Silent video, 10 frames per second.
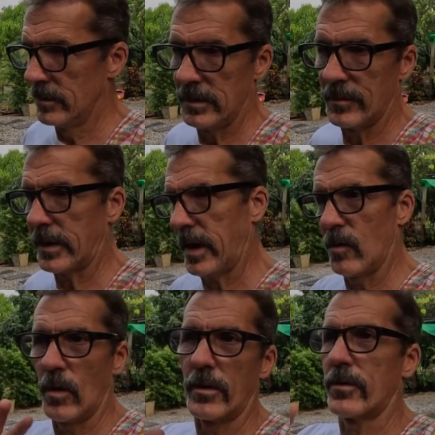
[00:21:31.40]
See if I
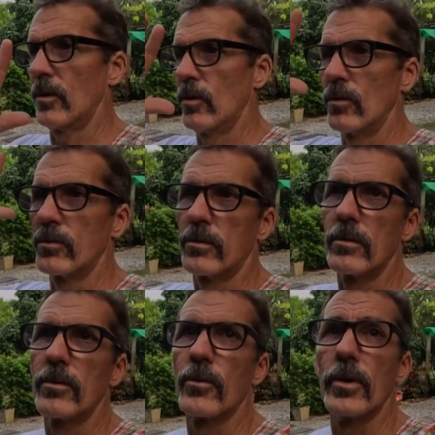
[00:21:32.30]
can't watch the whole
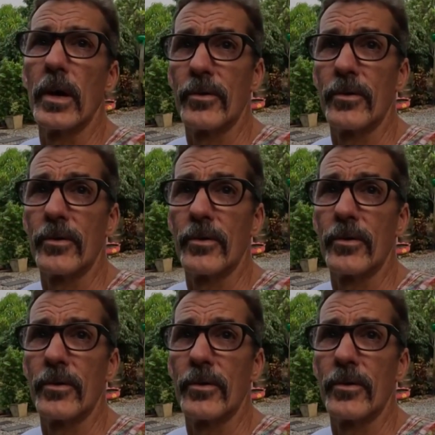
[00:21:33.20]
tree.